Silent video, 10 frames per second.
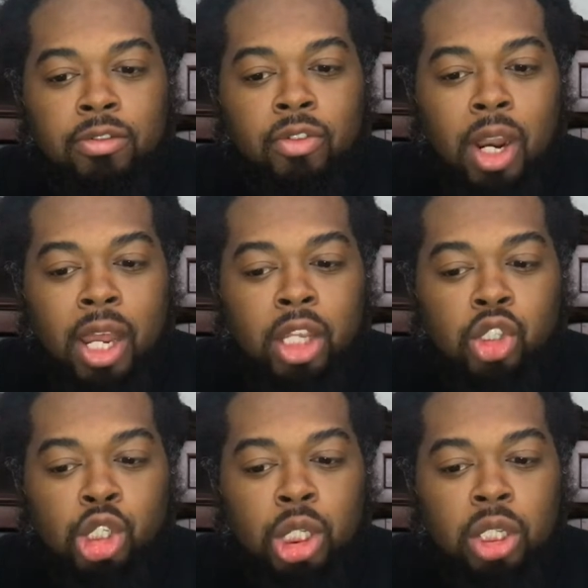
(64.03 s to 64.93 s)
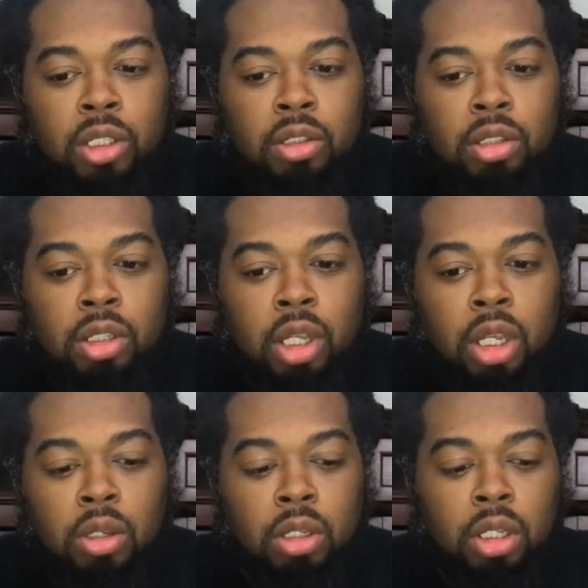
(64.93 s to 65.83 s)
fried chicken
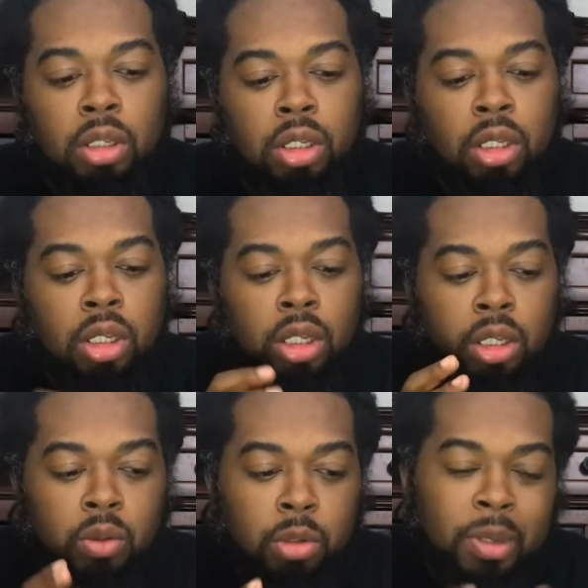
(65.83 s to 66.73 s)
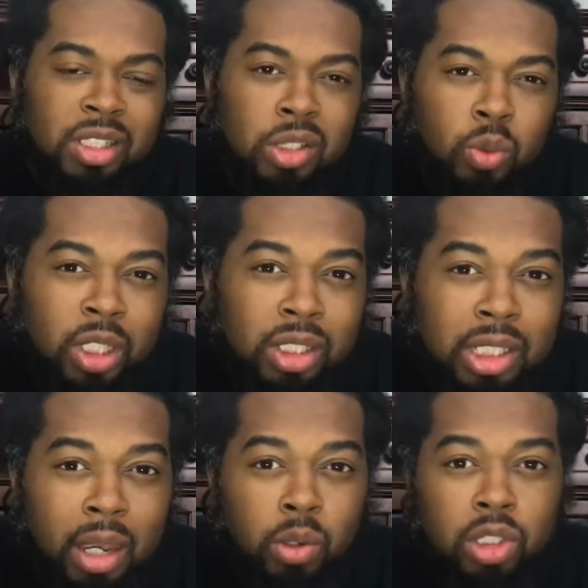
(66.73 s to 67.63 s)
with my sweet and
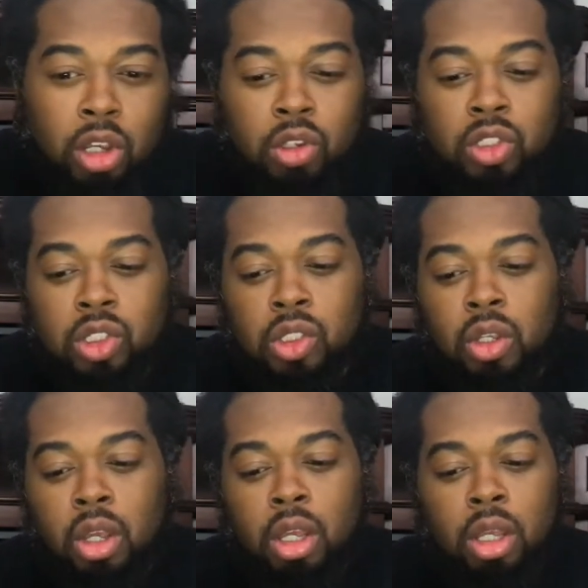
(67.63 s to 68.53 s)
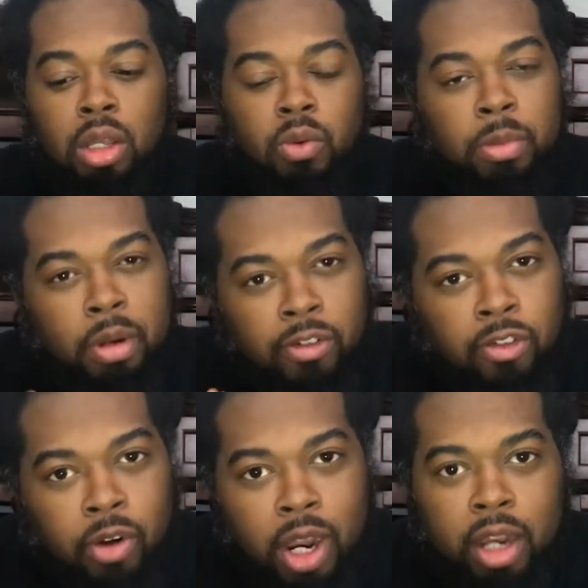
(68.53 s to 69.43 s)
sour sauce with my
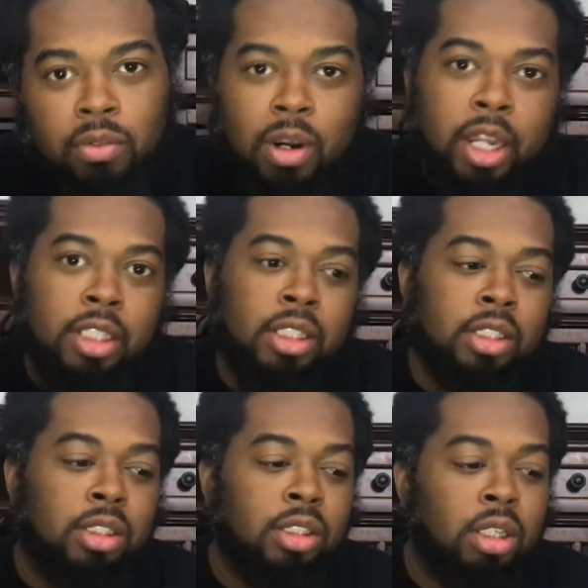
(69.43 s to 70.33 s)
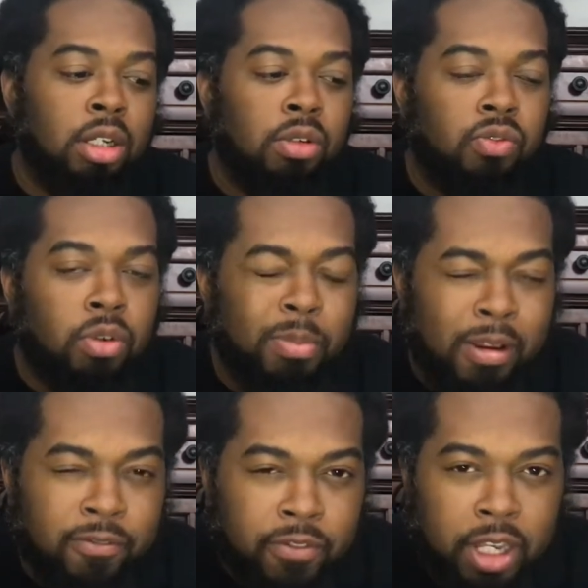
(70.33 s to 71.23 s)
fried rice from my
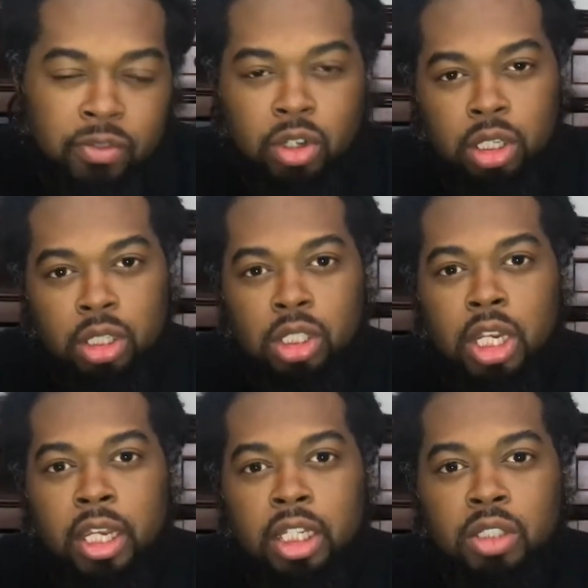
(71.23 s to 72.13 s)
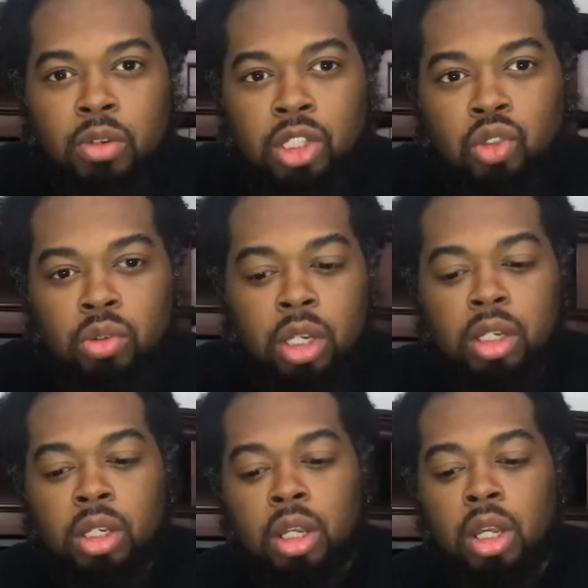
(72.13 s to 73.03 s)
favorite Chinese restaurant,
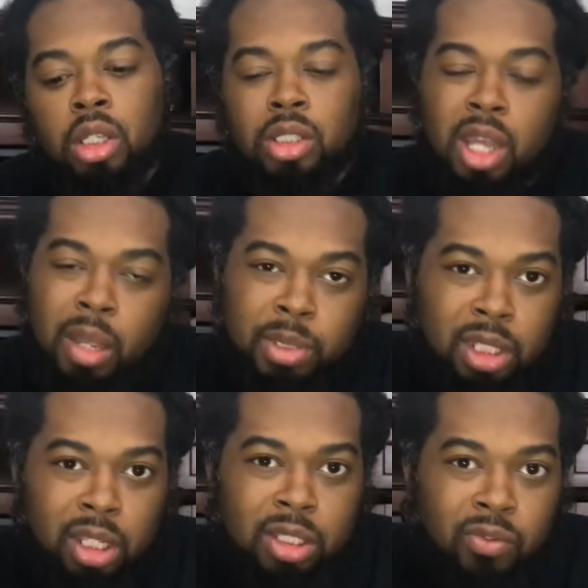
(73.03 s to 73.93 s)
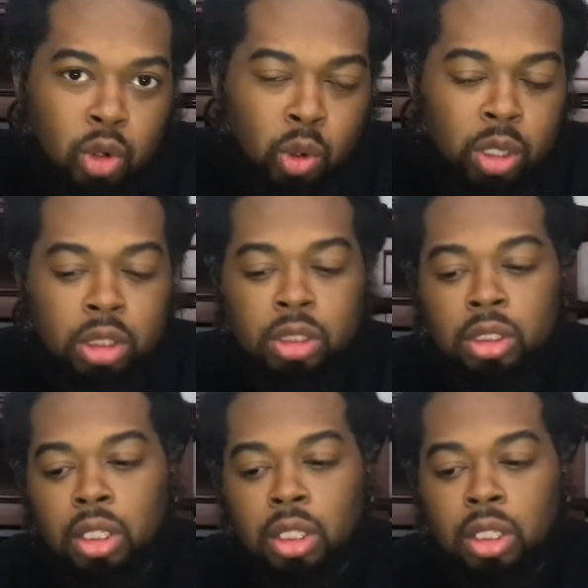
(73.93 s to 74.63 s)
Chopsticks, of course.